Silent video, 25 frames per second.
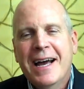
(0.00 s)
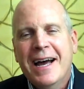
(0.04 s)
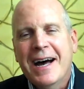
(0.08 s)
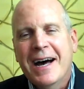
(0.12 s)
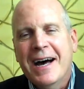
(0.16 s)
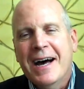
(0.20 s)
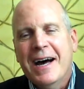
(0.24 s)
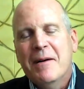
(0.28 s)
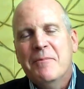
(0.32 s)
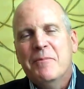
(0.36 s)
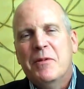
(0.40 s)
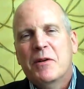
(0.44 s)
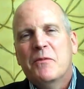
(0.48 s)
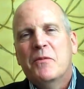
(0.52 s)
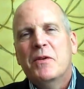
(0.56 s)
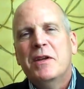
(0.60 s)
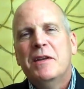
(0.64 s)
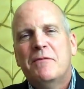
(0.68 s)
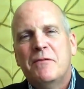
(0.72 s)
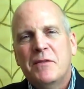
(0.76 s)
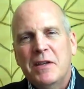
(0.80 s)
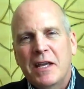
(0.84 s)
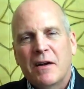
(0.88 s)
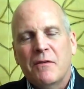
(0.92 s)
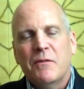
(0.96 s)
But
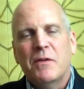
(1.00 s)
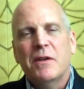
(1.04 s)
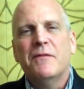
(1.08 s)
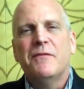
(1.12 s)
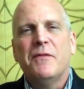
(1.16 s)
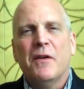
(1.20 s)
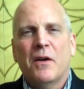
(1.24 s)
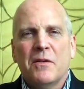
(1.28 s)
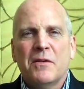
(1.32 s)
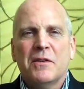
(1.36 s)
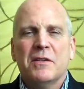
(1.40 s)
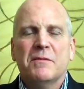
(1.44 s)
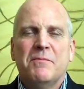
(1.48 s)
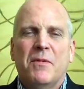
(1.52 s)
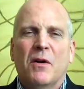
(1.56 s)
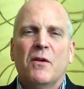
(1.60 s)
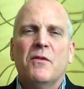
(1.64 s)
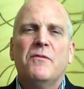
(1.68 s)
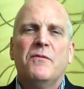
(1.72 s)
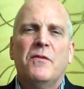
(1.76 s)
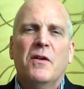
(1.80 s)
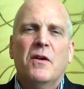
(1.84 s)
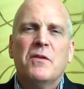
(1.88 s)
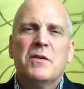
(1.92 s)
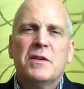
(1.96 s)
we
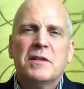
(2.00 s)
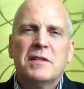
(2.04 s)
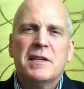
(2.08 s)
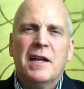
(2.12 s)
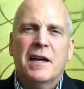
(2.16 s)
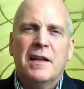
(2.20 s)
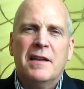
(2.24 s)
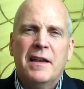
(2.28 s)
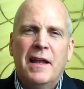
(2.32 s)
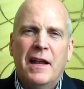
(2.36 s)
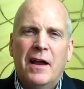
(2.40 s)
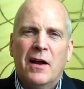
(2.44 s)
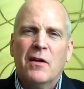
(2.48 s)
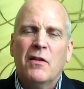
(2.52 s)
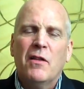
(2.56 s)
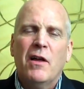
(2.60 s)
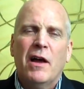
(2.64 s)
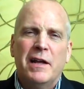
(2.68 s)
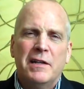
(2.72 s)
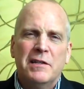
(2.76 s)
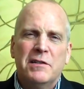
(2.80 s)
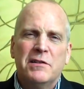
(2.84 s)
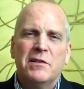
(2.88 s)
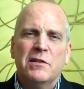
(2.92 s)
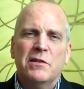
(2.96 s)
both focus on
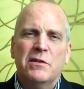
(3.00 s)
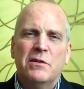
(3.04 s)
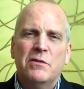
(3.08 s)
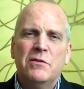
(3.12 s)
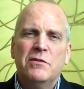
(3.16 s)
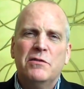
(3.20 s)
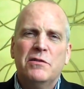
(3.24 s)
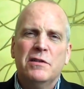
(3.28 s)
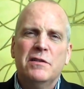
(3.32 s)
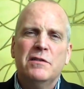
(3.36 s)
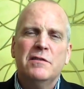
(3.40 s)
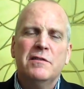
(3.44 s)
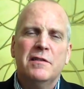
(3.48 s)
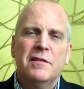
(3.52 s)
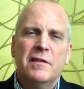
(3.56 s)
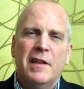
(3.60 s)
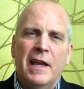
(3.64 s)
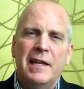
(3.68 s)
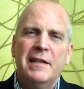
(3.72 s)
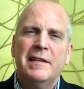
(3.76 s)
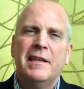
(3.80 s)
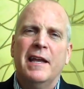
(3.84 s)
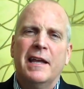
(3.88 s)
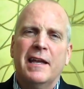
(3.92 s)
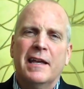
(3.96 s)
airline solutions.
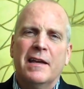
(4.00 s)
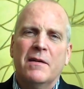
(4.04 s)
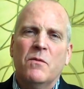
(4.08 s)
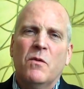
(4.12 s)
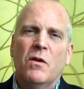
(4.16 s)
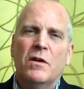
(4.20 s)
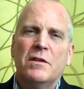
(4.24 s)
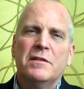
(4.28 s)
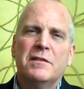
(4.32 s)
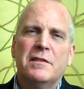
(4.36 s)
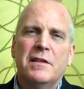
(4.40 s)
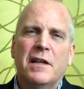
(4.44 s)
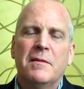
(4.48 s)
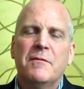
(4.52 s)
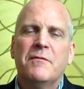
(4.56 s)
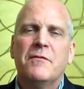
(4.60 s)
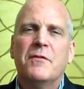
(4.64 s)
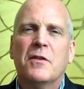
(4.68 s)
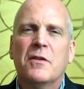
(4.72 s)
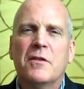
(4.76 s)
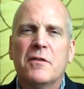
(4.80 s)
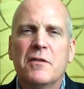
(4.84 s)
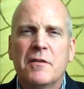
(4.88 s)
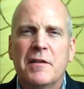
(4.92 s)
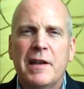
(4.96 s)
They take it one step
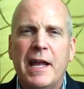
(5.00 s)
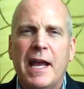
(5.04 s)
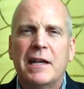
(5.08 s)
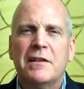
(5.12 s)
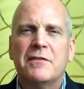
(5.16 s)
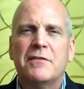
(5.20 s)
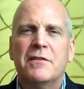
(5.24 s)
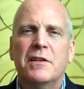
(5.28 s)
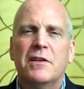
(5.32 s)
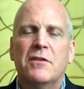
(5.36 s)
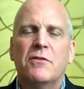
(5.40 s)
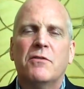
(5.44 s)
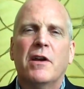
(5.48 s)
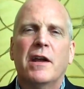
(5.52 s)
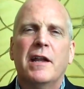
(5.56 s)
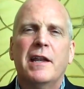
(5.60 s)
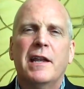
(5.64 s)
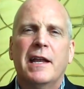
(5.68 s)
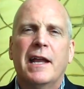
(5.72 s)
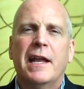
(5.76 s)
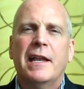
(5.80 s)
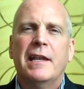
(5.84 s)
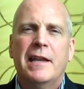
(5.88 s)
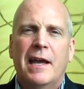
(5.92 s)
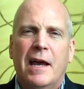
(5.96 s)
further in actually
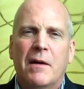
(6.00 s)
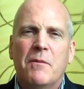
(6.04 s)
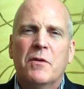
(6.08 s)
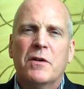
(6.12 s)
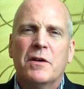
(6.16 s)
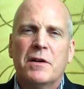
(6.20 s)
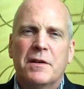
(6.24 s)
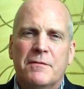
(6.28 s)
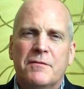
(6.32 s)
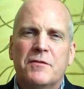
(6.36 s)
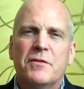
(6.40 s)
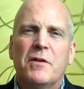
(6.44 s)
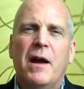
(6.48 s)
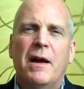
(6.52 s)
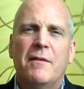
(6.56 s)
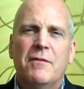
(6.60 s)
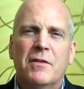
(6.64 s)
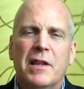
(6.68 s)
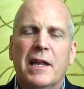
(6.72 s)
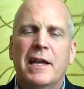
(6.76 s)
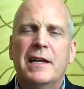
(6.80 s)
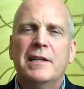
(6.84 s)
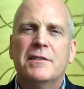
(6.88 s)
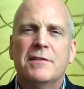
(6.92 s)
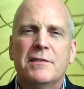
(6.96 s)
creating a network of
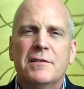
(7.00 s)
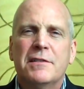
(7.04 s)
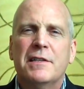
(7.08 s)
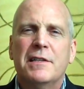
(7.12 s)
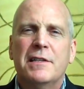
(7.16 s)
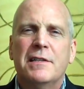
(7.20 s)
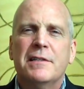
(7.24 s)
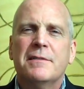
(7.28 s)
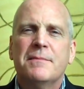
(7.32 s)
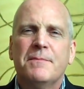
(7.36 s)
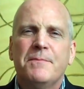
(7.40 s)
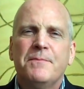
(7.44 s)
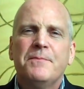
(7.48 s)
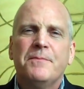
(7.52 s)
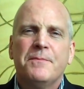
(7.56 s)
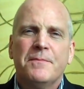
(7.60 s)
travel agencies.